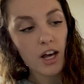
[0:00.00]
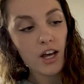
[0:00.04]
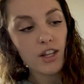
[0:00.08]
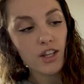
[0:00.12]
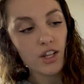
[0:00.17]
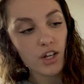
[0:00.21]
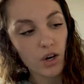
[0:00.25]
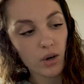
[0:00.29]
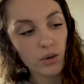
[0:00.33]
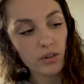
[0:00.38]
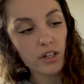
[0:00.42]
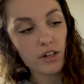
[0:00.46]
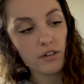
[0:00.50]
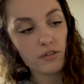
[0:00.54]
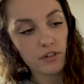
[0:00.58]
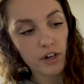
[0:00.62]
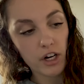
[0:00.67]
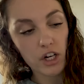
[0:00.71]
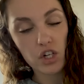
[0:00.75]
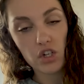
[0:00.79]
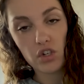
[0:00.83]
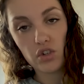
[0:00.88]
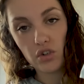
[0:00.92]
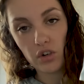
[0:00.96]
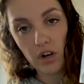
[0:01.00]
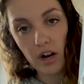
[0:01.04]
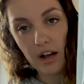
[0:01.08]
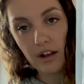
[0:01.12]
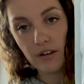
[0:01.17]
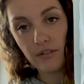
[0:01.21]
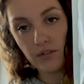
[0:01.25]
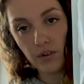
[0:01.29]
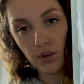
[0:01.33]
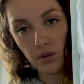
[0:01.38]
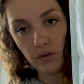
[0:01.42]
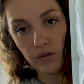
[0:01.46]
the only fresh
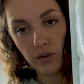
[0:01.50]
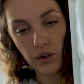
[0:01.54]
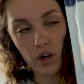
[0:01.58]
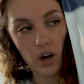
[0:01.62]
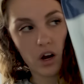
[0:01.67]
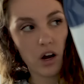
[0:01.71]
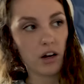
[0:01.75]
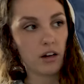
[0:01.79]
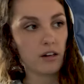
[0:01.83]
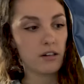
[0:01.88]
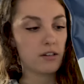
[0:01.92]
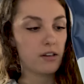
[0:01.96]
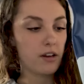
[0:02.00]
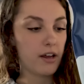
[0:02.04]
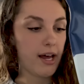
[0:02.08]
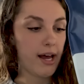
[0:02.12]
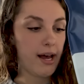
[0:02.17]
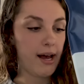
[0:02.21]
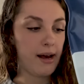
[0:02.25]
dry food for dogs.